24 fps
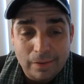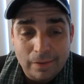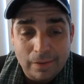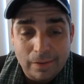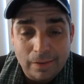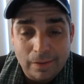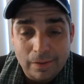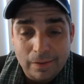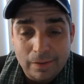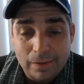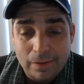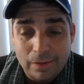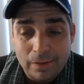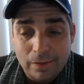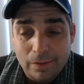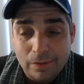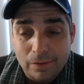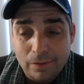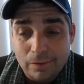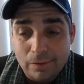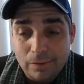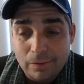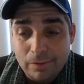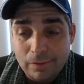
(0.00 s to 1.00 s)
Uh, you
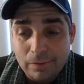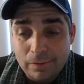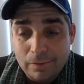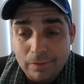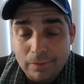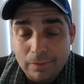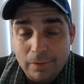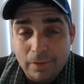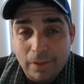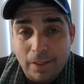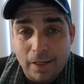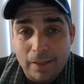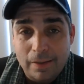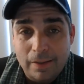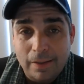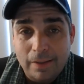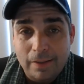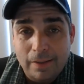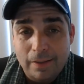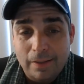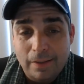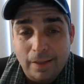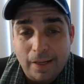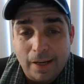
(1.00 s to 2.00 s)
know, I think,
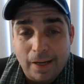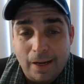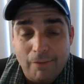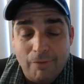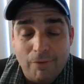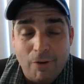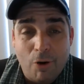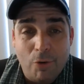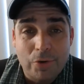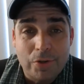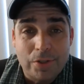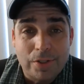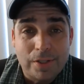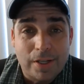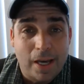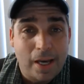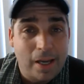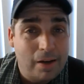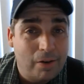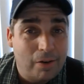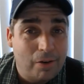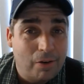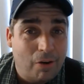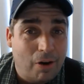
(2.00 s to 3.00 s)
like I've always
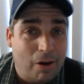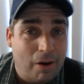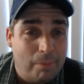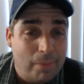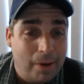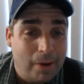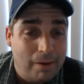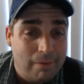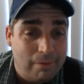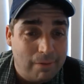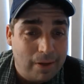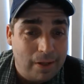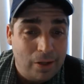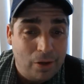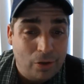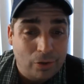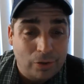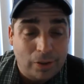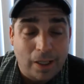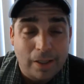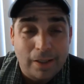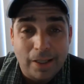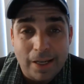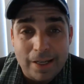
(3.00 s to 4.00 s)
said on my
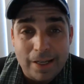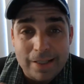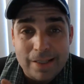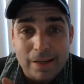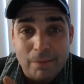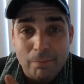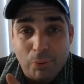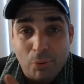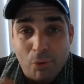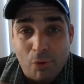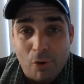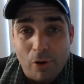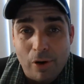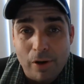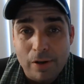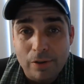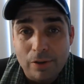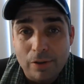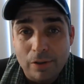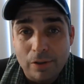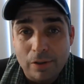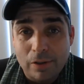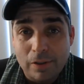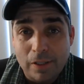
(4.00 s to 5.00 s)
videos, I think it's
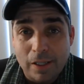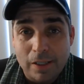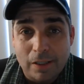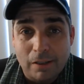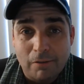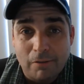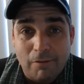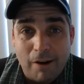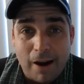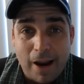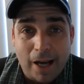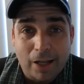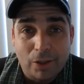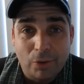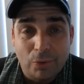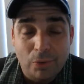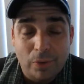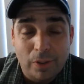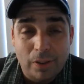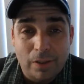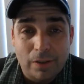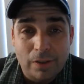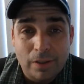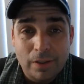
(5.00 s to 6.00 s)
important to interact
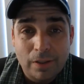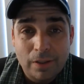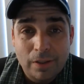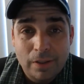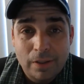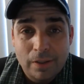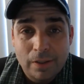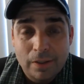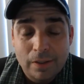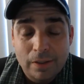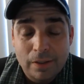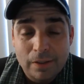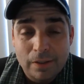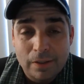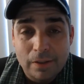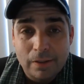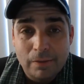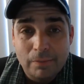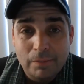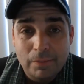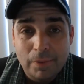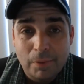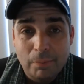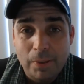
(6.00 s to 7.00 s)
with
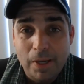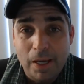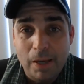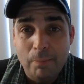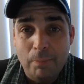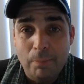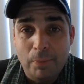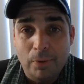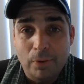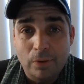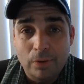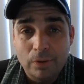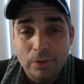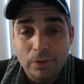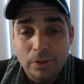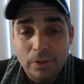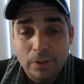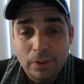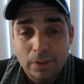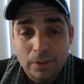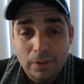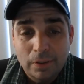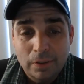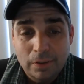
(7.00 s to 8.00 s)
um, the people
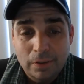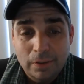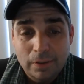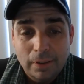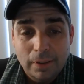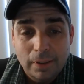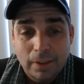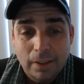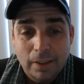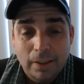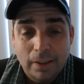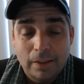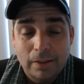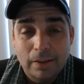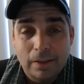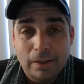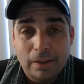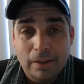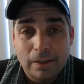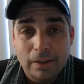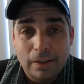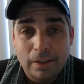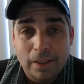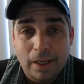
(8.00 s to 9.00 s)
and
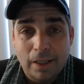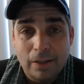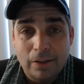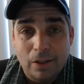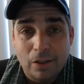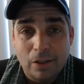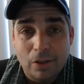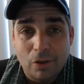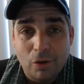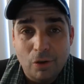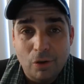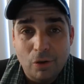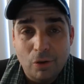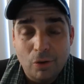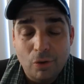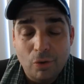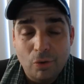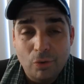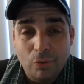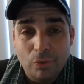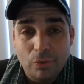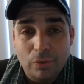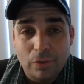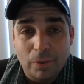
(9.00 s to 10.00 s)
uh, get to
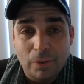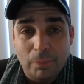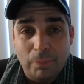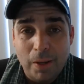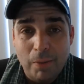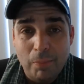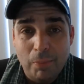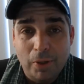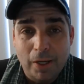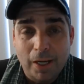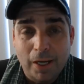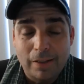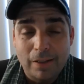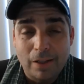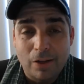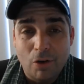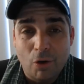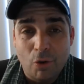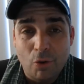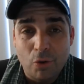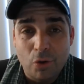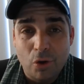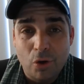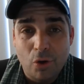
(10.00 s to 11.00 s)
know the people, get to
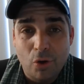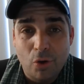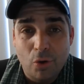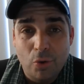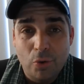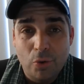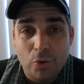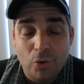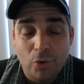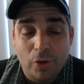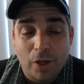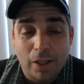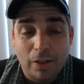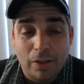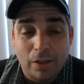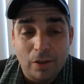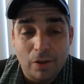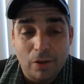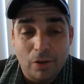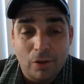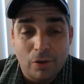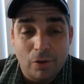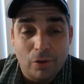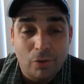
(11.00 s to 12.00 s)
know you, and you get to
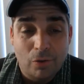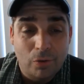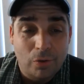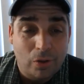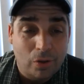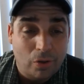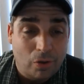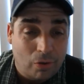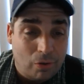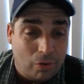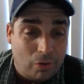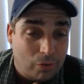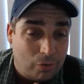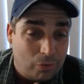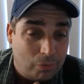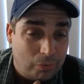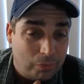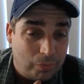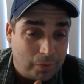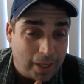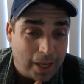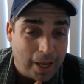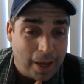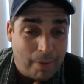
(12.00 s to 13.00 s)
know, you know,
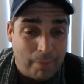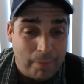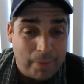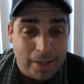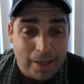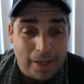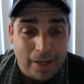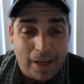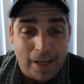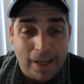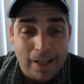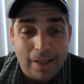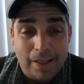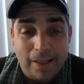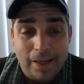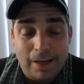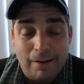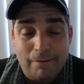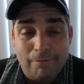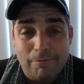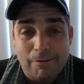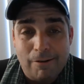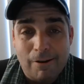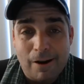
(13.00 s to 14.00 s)
them in in
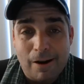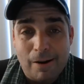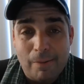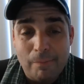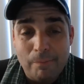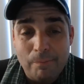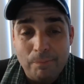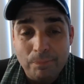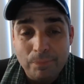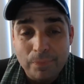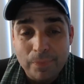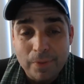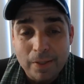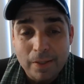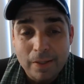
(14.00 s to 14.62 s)
their um,